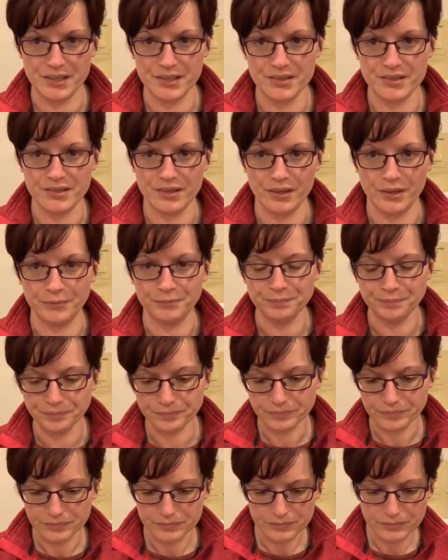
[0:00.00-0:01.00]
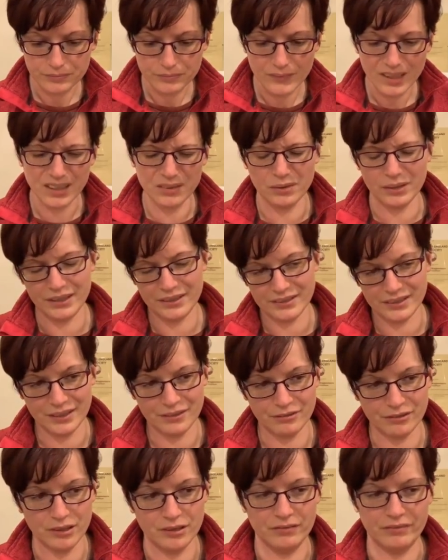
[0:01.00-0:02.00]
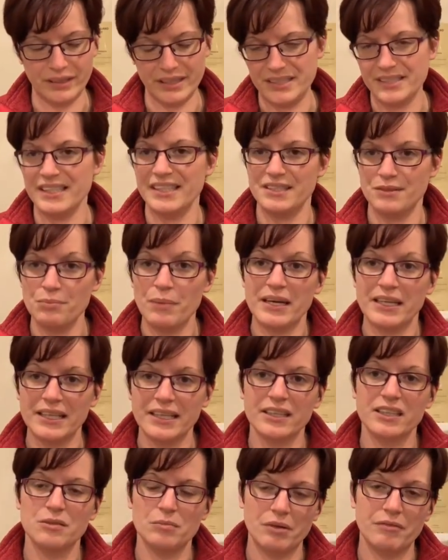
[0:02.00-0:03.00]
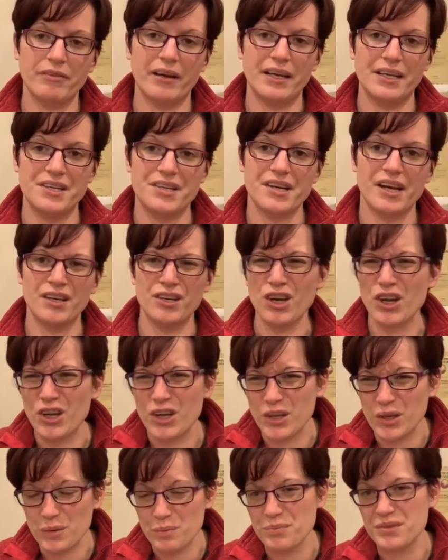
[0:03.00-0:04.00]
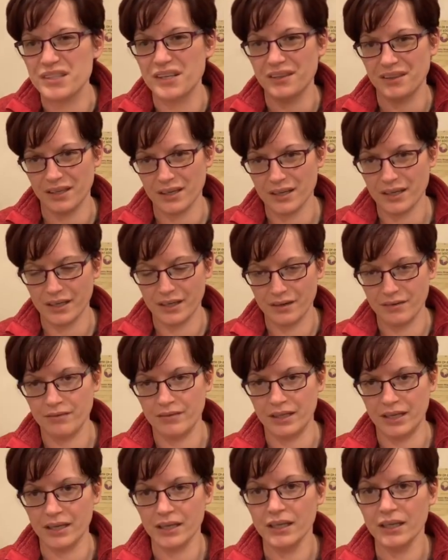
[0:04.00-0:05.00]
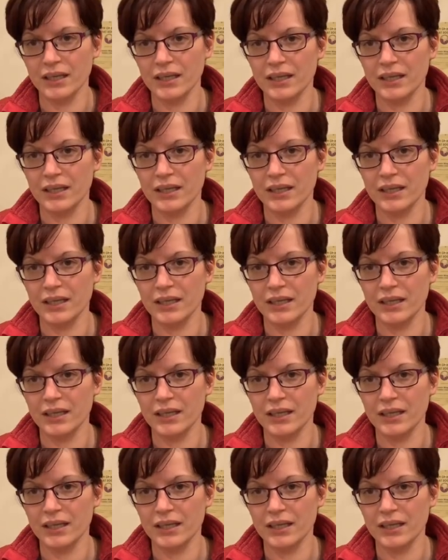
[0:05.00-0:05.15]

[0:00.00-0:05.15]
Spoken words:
So when I say fruit and veg, it's mainly going to be veg and herbs and that kind of thing.